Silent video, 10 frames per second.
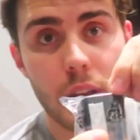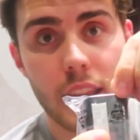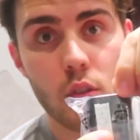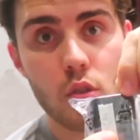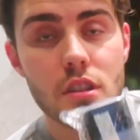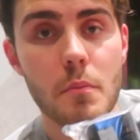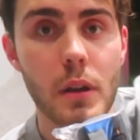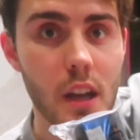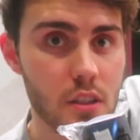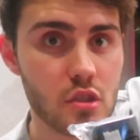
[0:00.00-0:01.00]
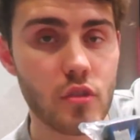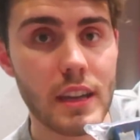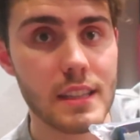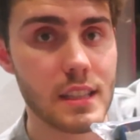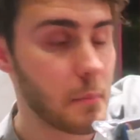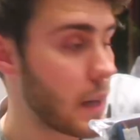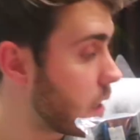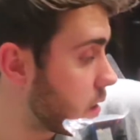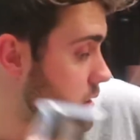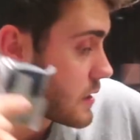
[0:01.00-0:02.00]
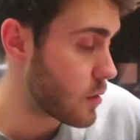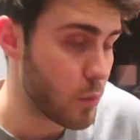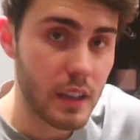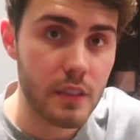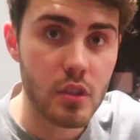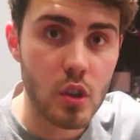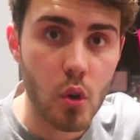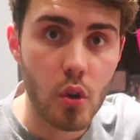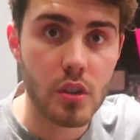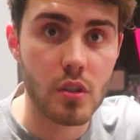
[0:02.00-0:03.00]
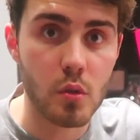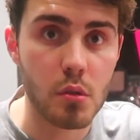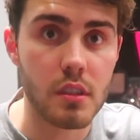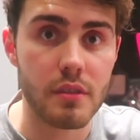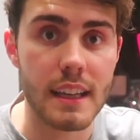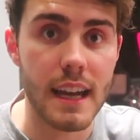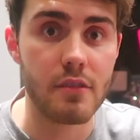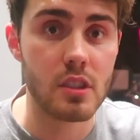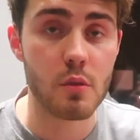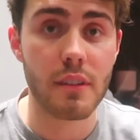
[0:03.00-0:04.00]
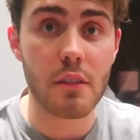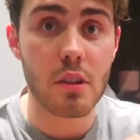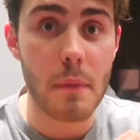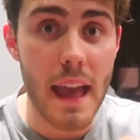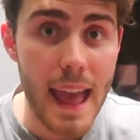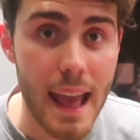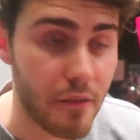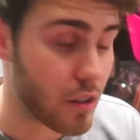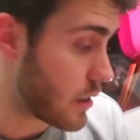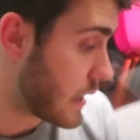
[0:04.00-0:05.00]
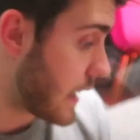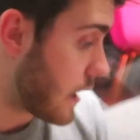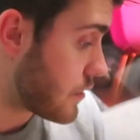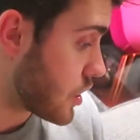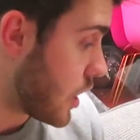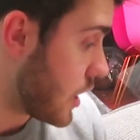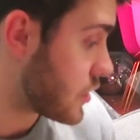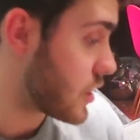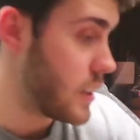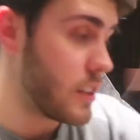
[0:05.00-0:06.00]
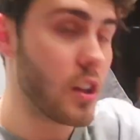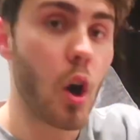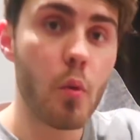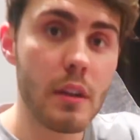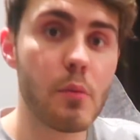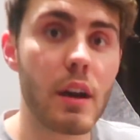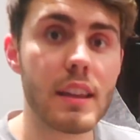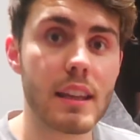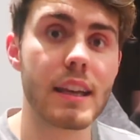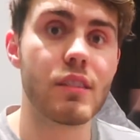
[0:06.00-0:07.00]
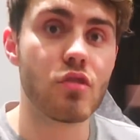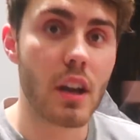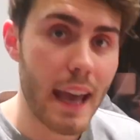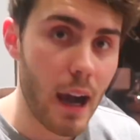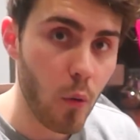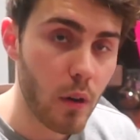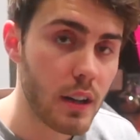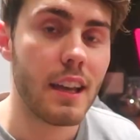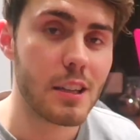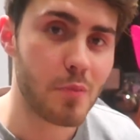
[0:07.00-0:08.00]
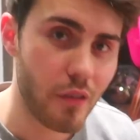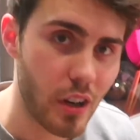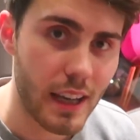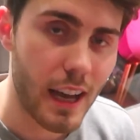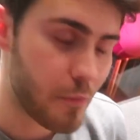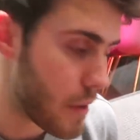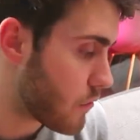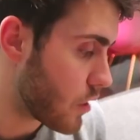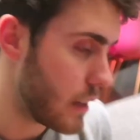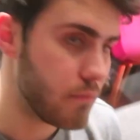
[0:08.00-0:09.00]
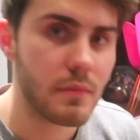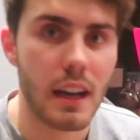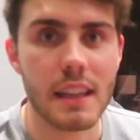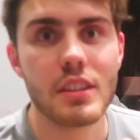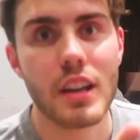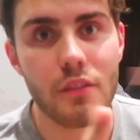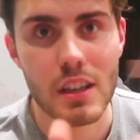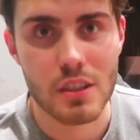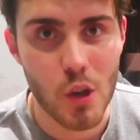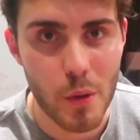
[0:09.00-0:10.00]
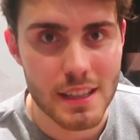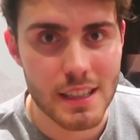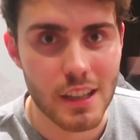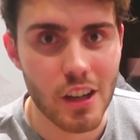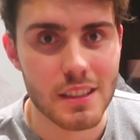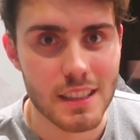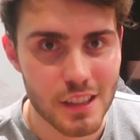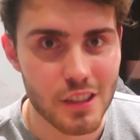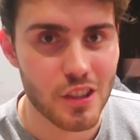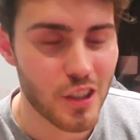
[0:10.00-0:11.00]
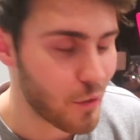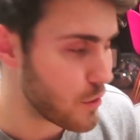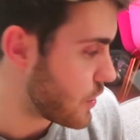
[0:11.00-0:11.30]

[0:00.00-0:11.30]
but they also plug straight into the mains so that we can record on all 3 cameras without them ever running out of charge. The only way that they can run out is by running out of memory, and each camera has 2 SD cards, as I just showed